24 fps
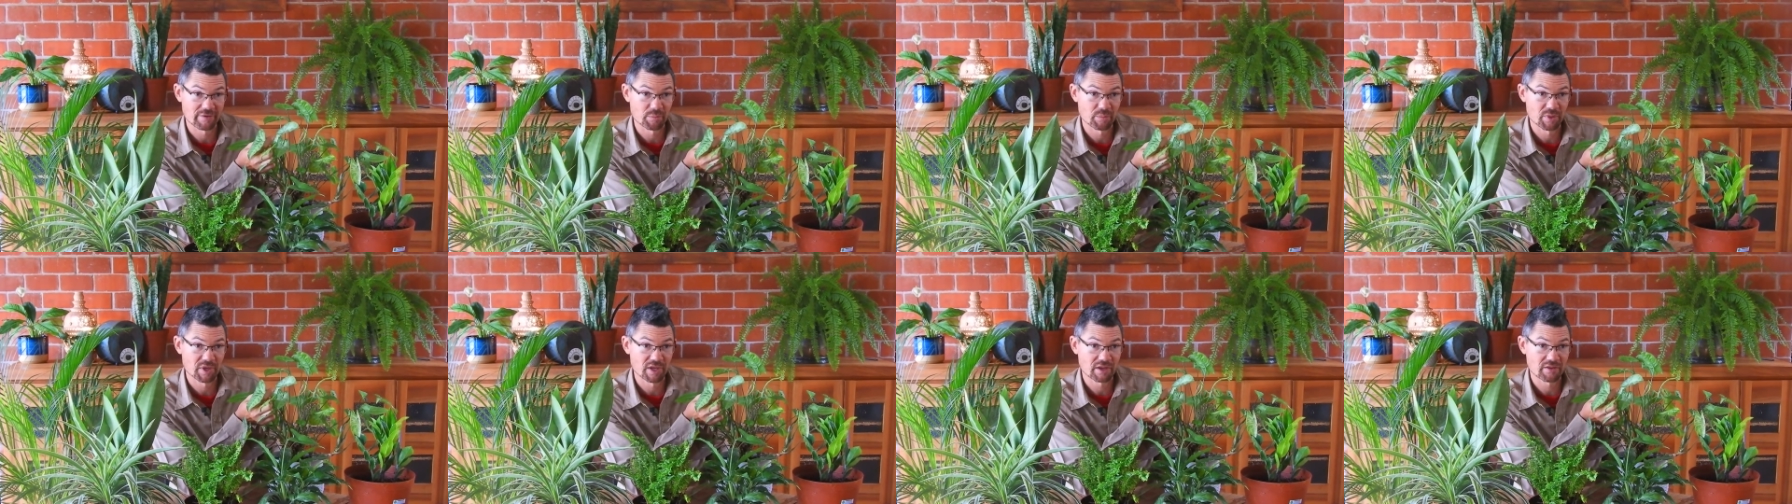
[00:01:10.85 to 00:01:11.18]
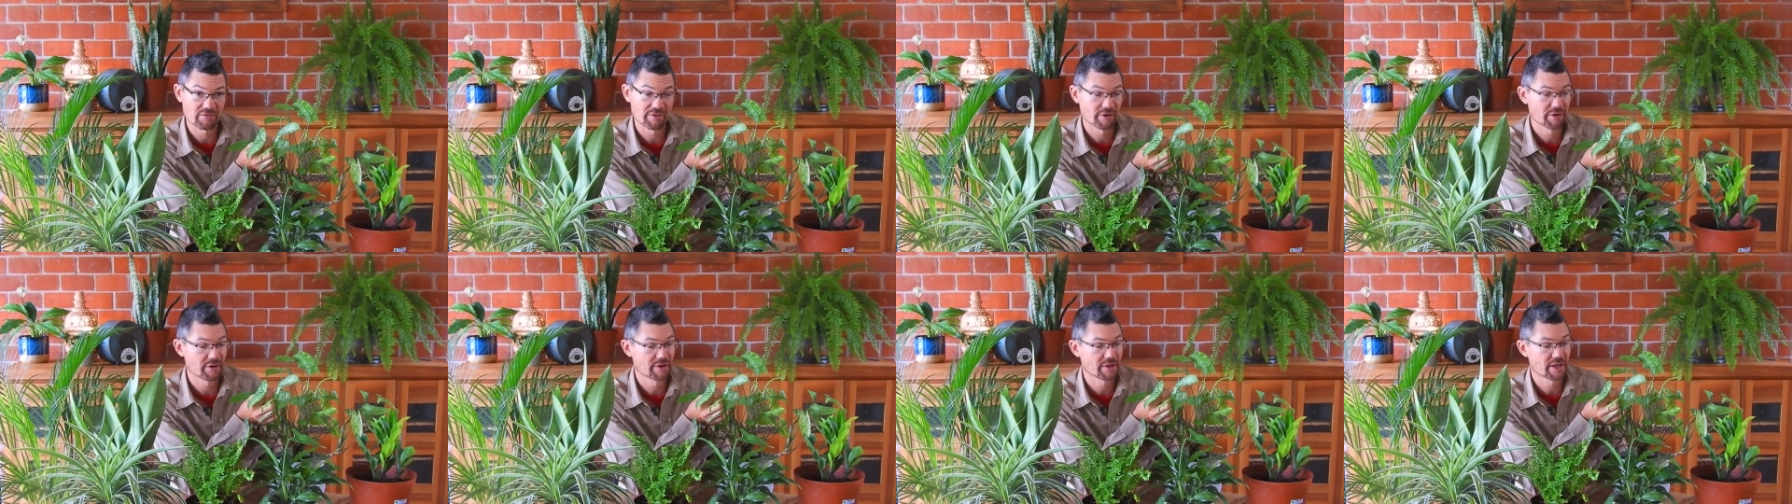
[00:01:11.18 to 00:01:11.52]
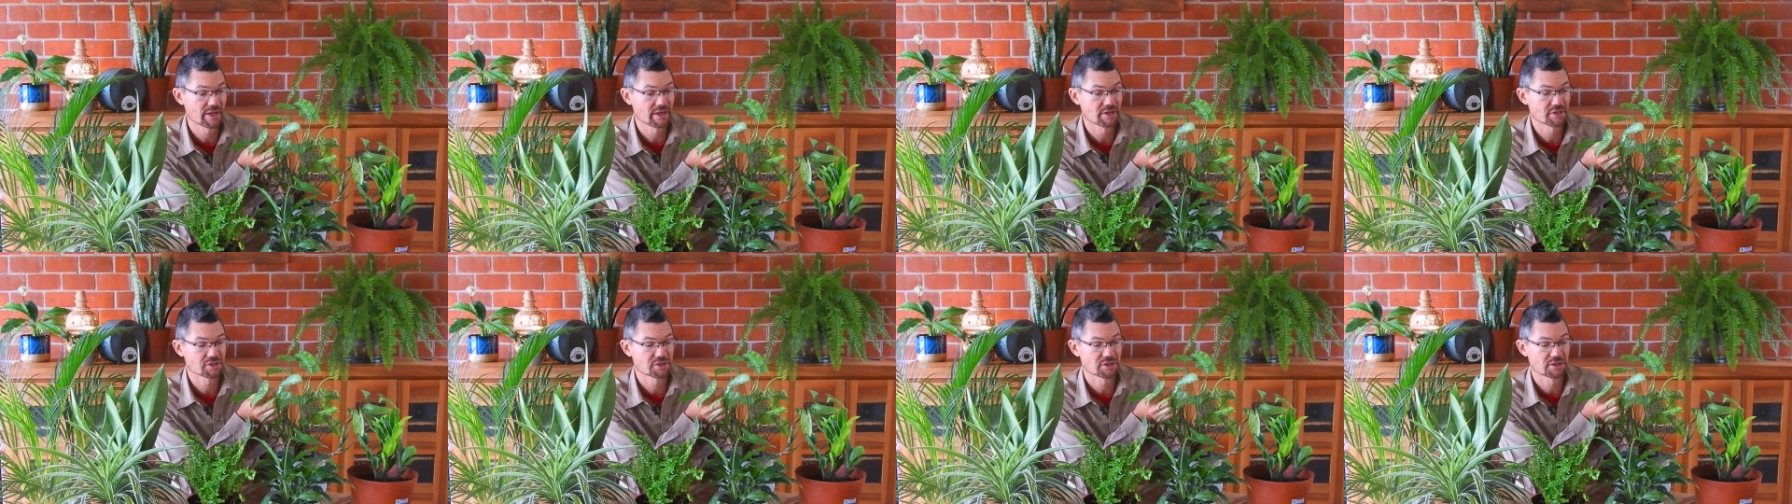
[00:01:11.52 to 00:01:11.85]
of a pink
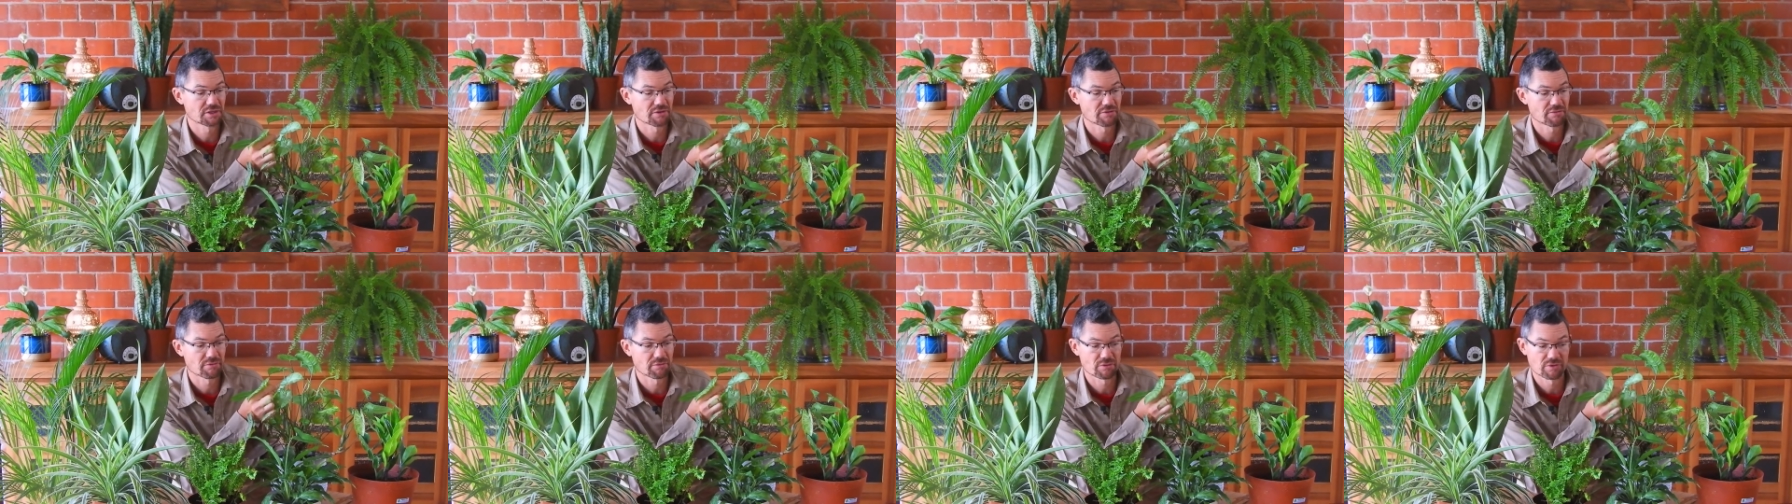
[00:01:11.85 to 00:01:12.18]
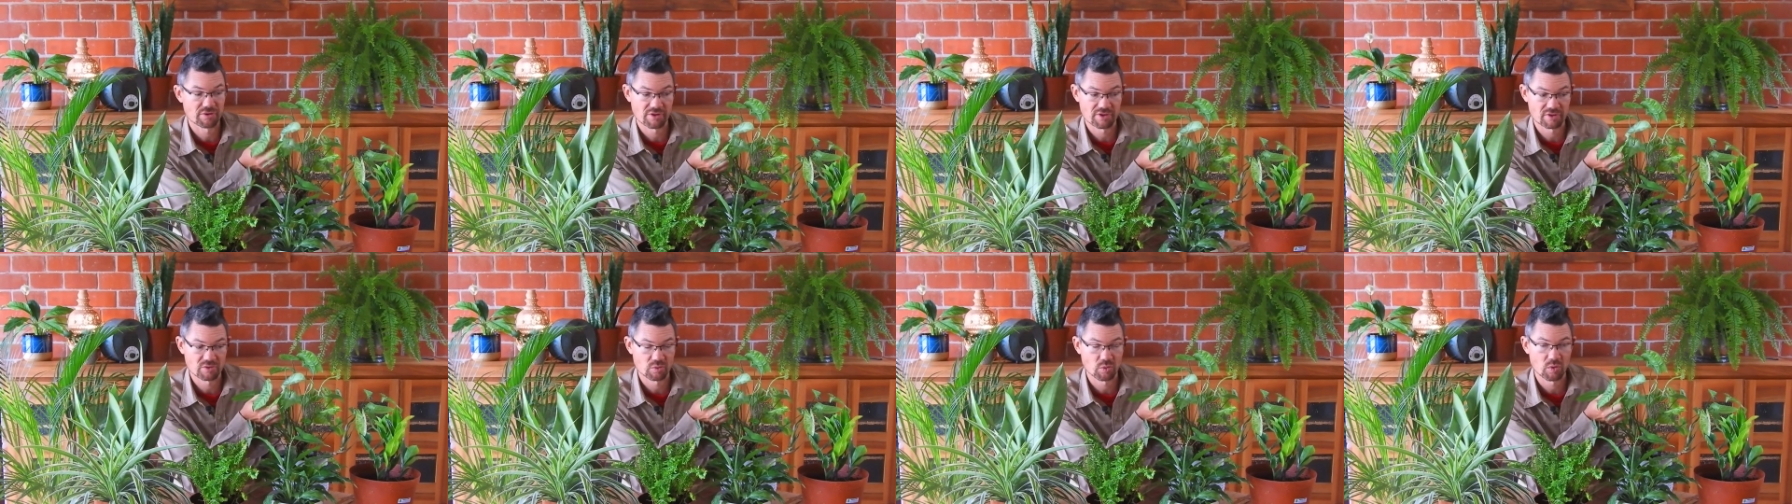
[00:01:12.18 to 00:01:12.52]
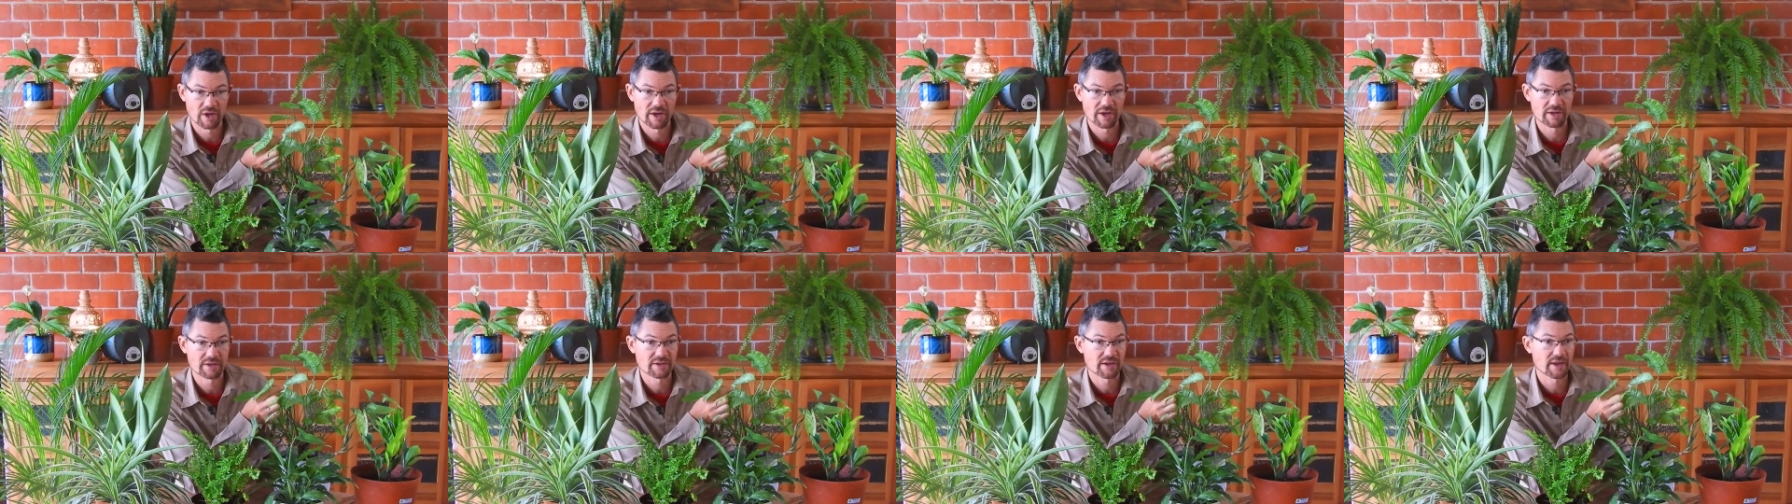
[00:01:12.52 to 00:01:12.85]
variegation through to this
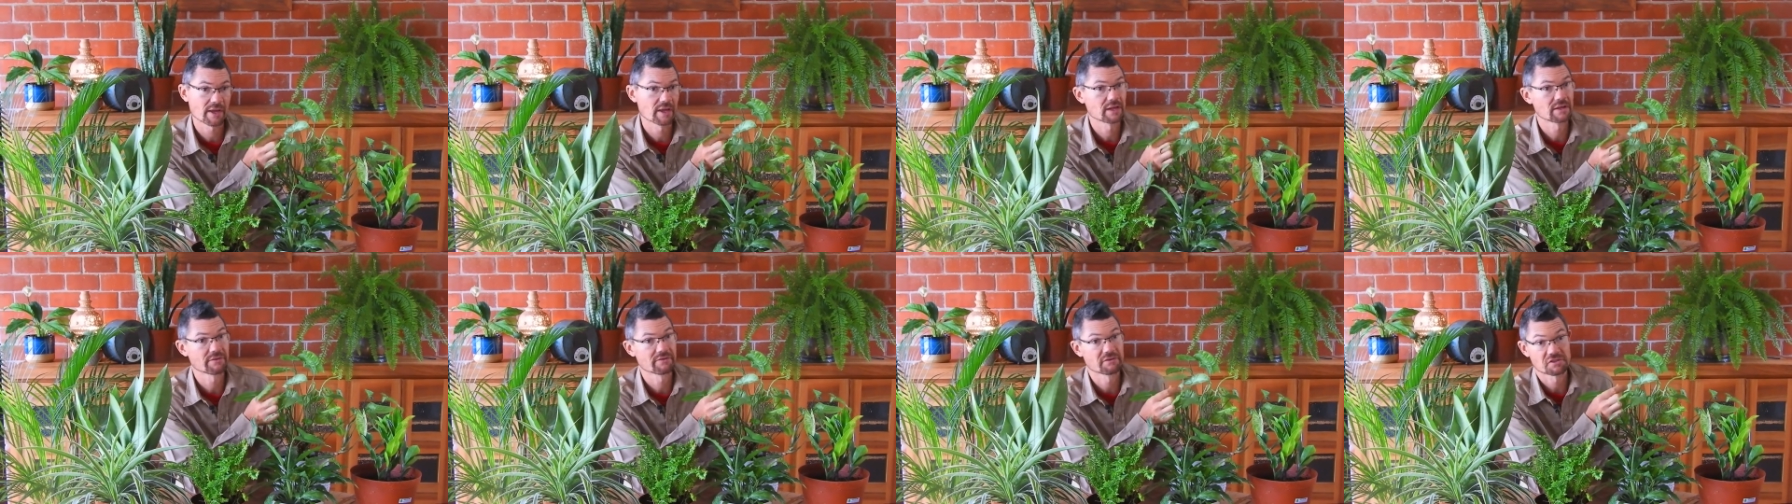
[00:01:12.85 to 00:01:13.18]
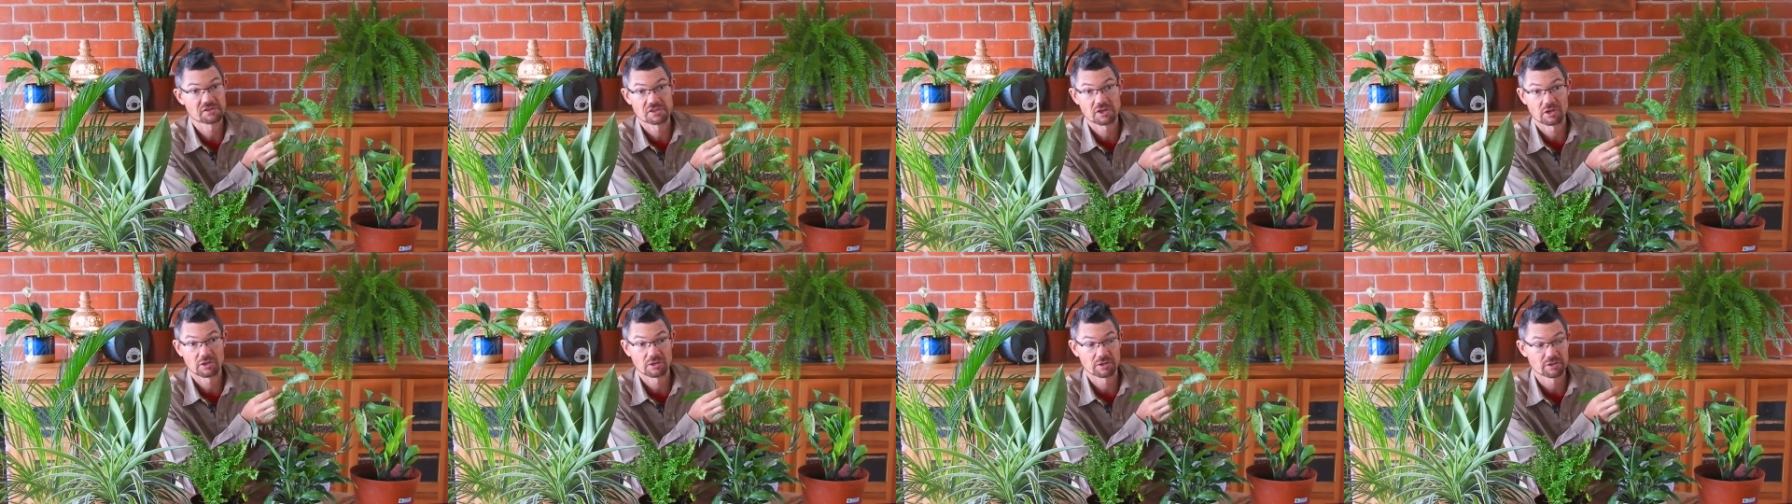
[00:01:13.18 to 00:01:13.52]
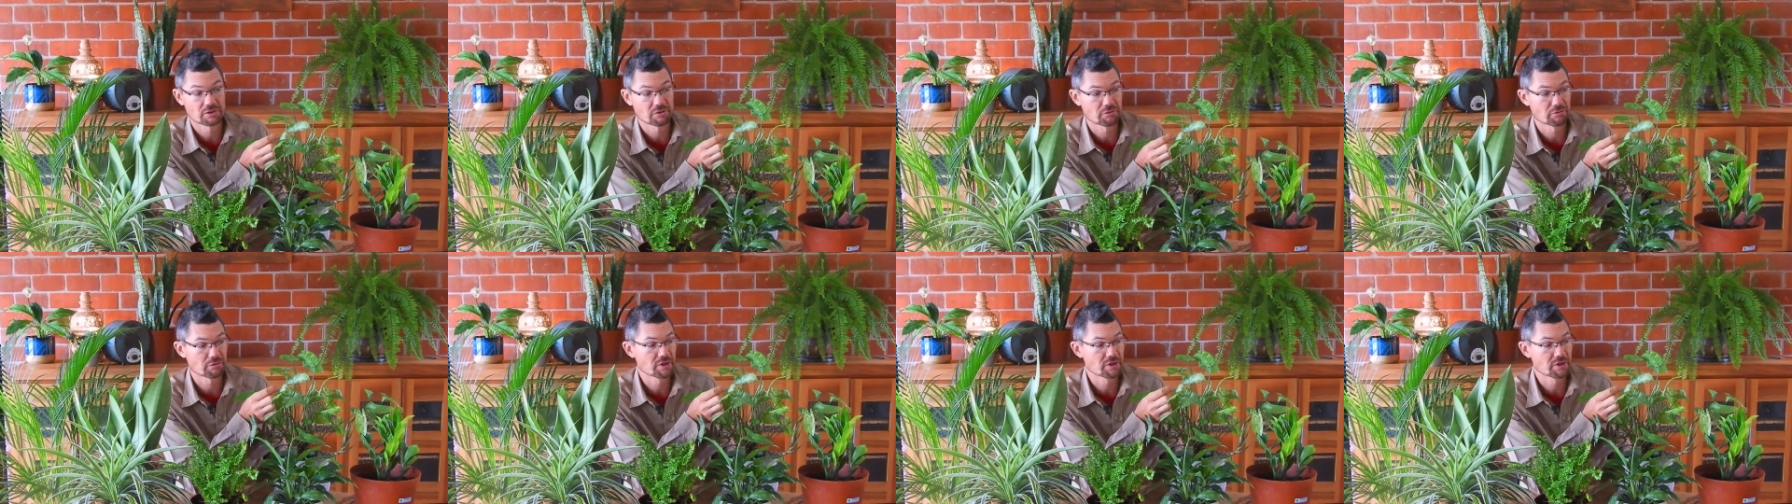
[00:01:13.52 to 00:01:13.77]
white and even solid